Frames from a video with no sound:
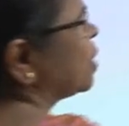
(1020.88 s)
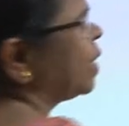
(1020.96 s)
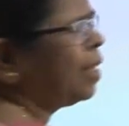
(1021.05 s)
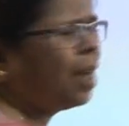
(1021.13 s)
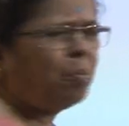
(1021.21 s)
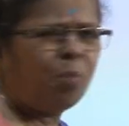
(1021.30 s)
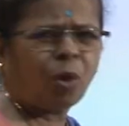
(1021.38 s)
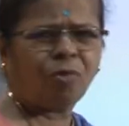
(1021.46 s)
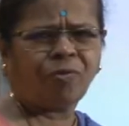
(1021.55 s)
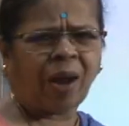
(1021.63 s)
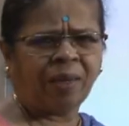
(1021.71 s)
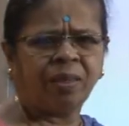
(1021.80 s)
there are a number of
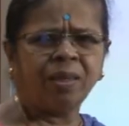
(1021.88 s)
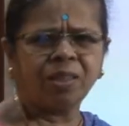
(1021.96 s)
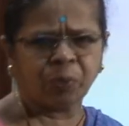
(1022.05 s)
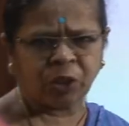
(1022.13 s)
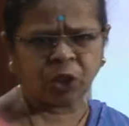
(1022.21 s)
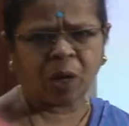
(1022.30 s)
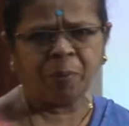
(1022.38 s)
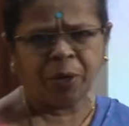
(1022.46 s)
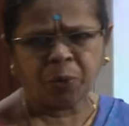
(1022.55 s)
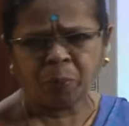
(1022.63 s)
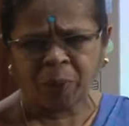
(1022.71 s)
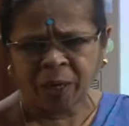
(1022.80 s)
factors which come
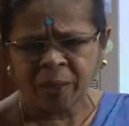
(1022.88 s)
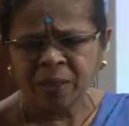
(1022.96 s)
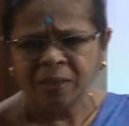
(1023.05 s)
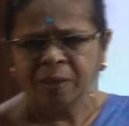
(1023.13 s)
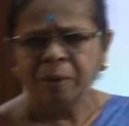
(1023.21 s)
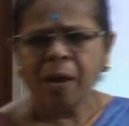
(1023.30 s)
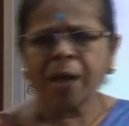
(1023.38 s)
into play. I